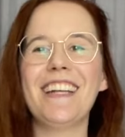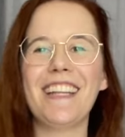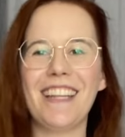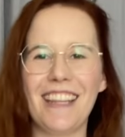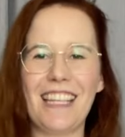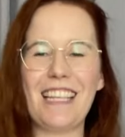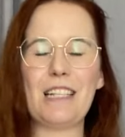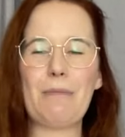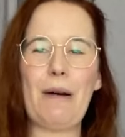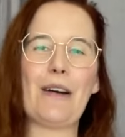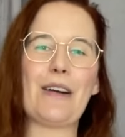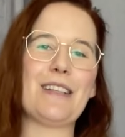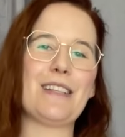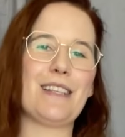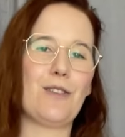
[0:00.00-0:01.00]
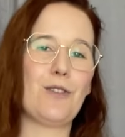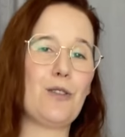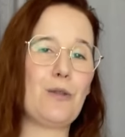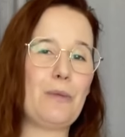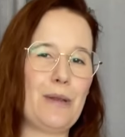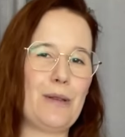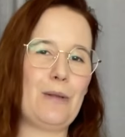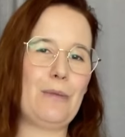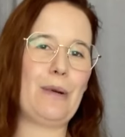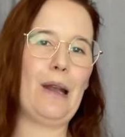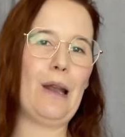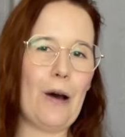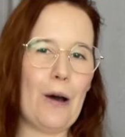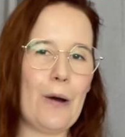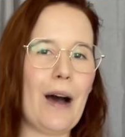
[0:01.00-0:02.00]
these pockets are super
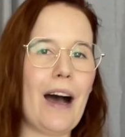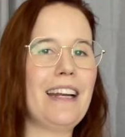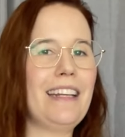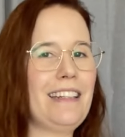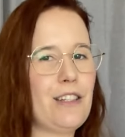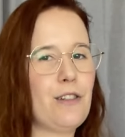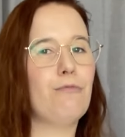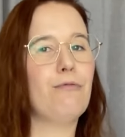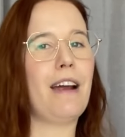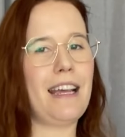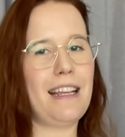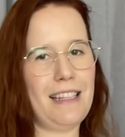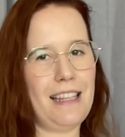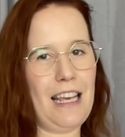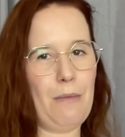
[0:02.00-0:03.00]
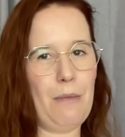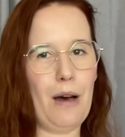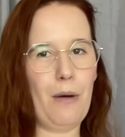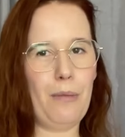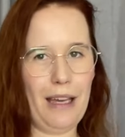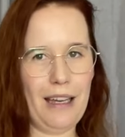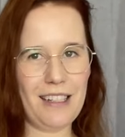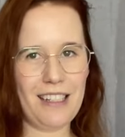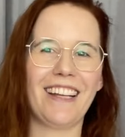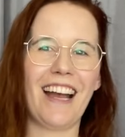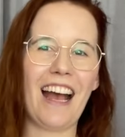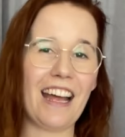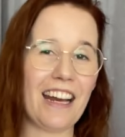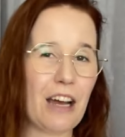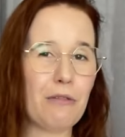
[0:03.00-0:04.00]
low. I need to raise them a bit.
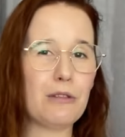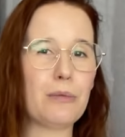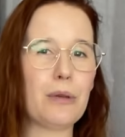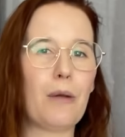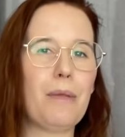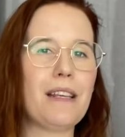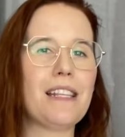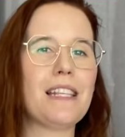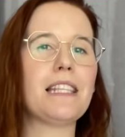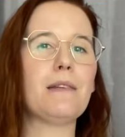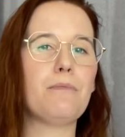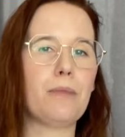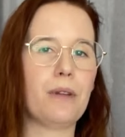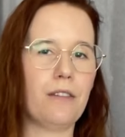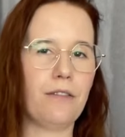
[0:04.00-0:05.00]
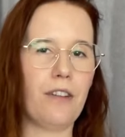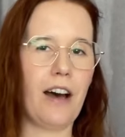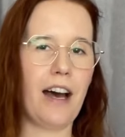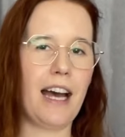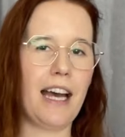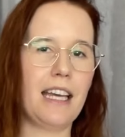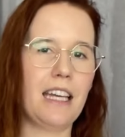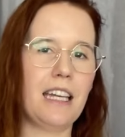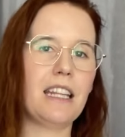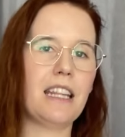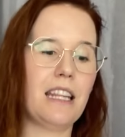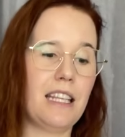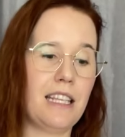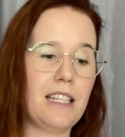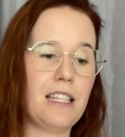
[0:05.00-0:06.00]
And I will probably simplify
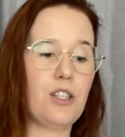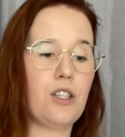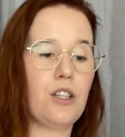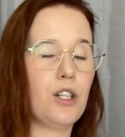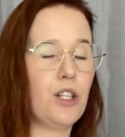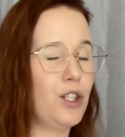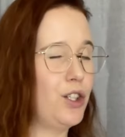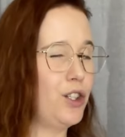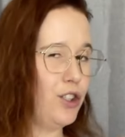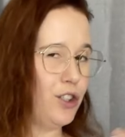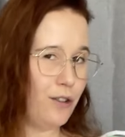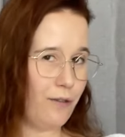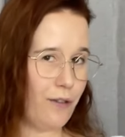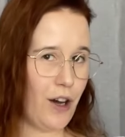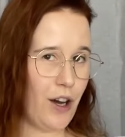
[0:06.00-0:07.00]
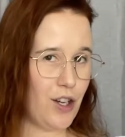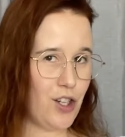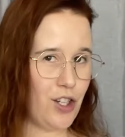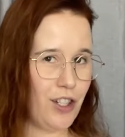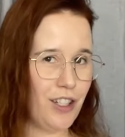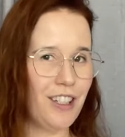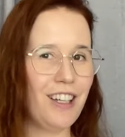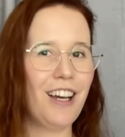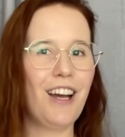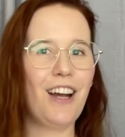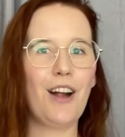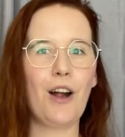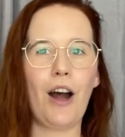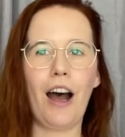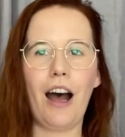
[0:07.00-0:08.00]
this new version.
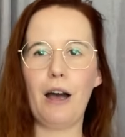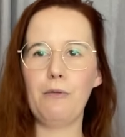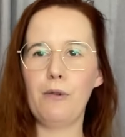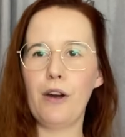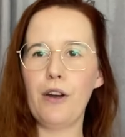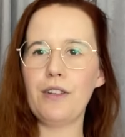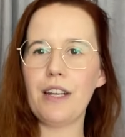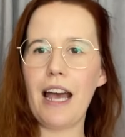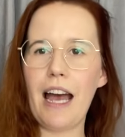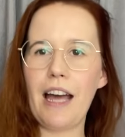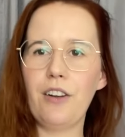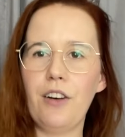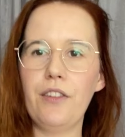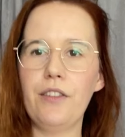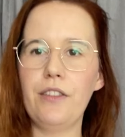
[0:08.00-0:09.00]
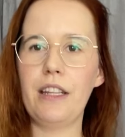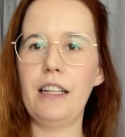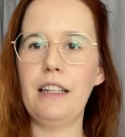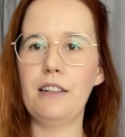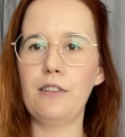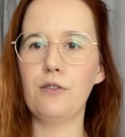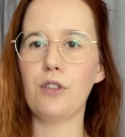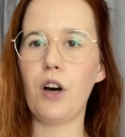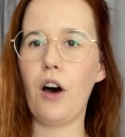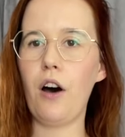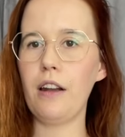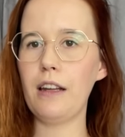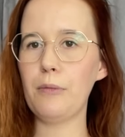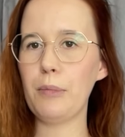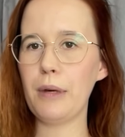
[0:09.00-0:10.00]
I won't add on the little
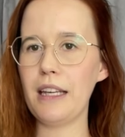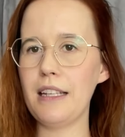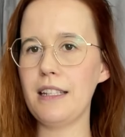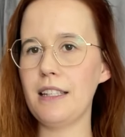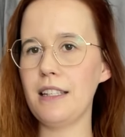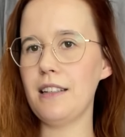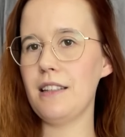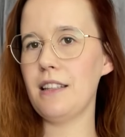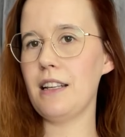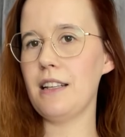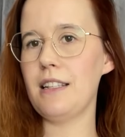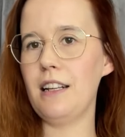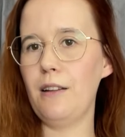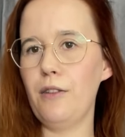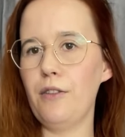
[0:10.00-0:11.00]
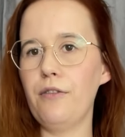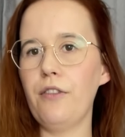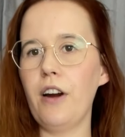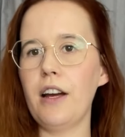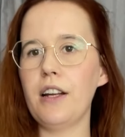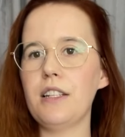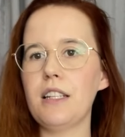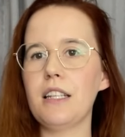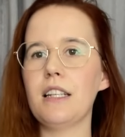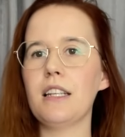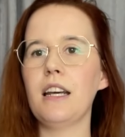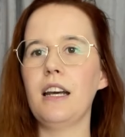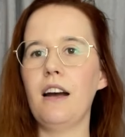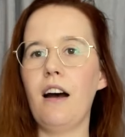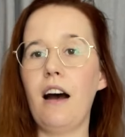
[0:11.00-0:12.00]
collar pieces that sit at the front.
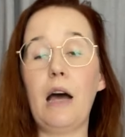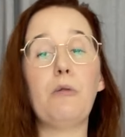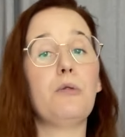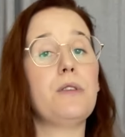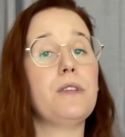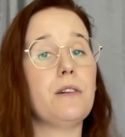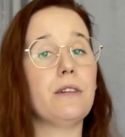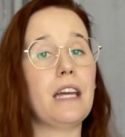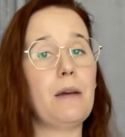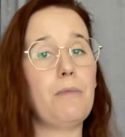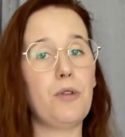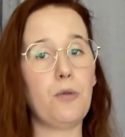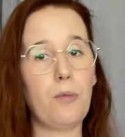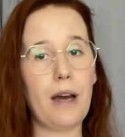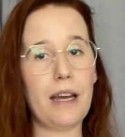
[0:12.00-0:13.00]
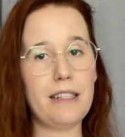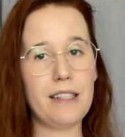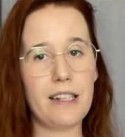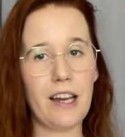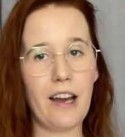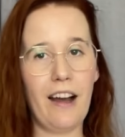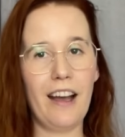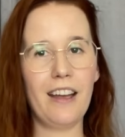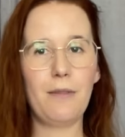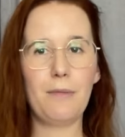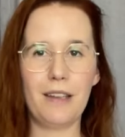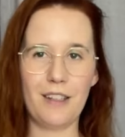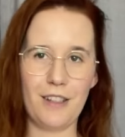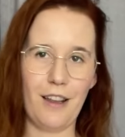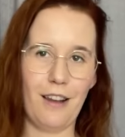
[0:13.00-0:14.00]
I will still keep the waist high
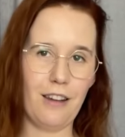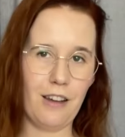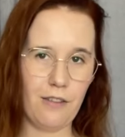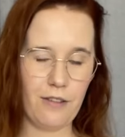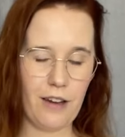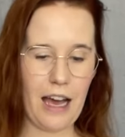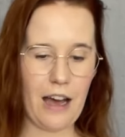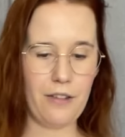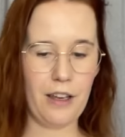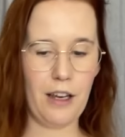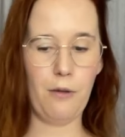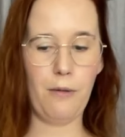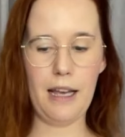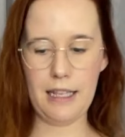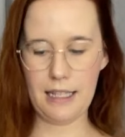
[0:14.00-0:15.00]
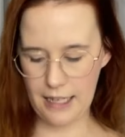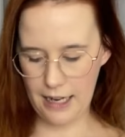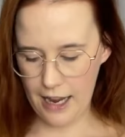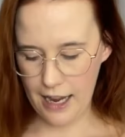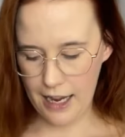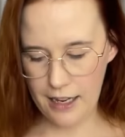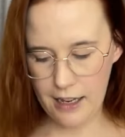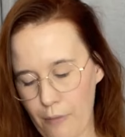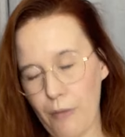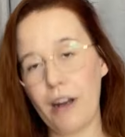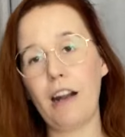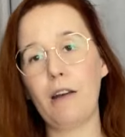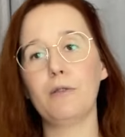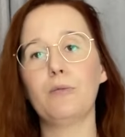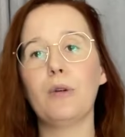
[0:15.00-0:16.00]
because I love having a waist high, but
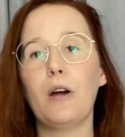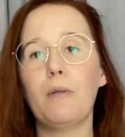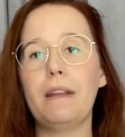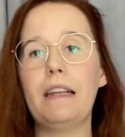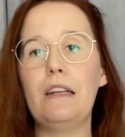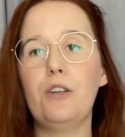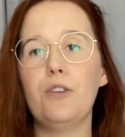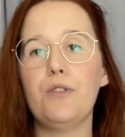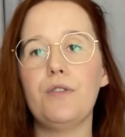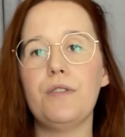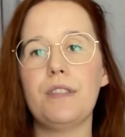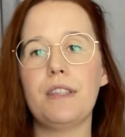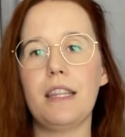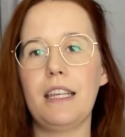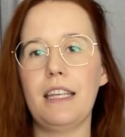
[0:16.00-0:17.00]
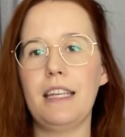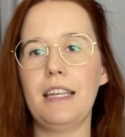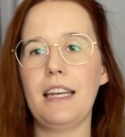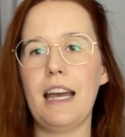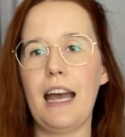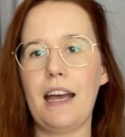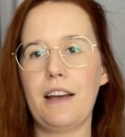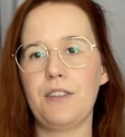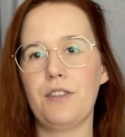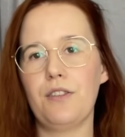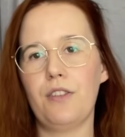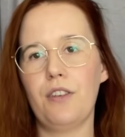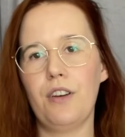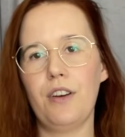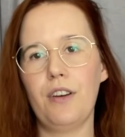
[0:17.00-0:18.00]
I will probably lose the
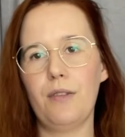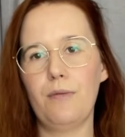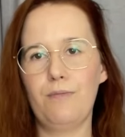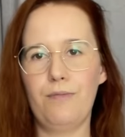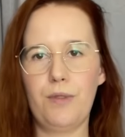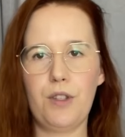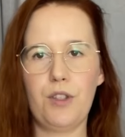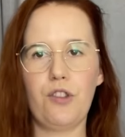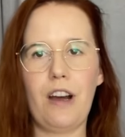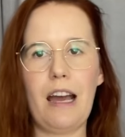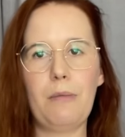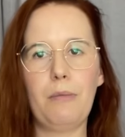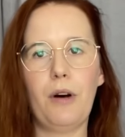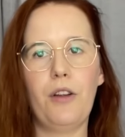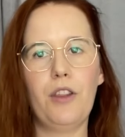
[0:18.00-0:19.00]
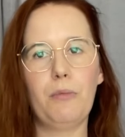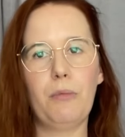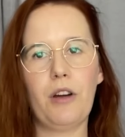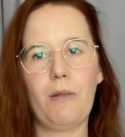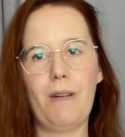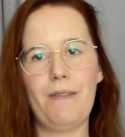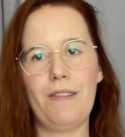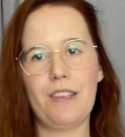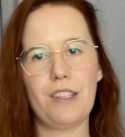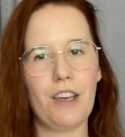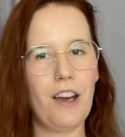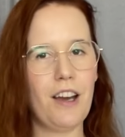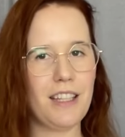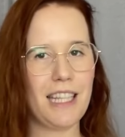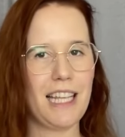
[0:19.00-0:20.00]
extra stripe on the bottom of the
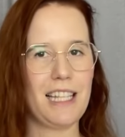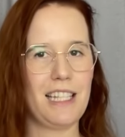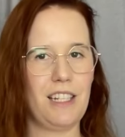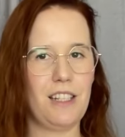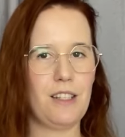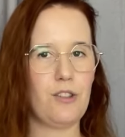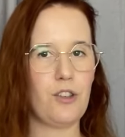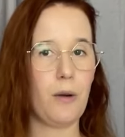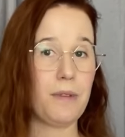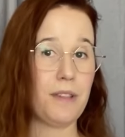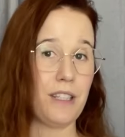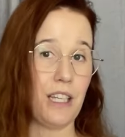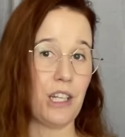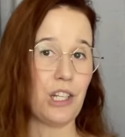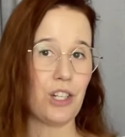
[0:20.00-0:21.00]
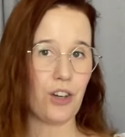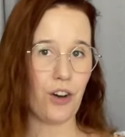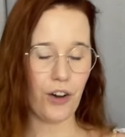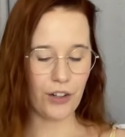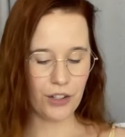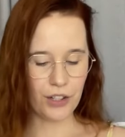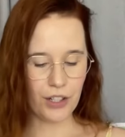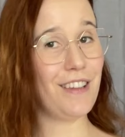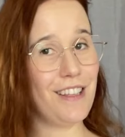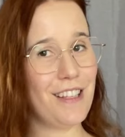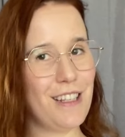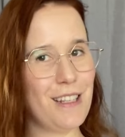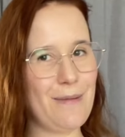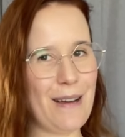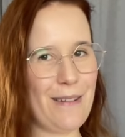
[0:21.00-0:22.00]
skirt that's just top stitched on. This
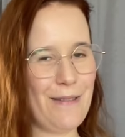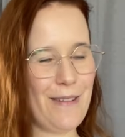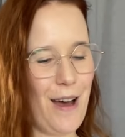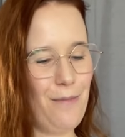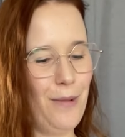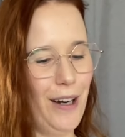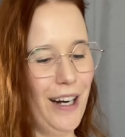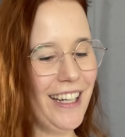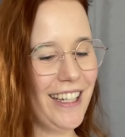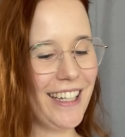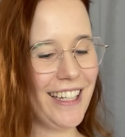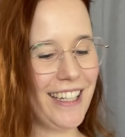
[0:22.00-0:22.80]
is my fabric.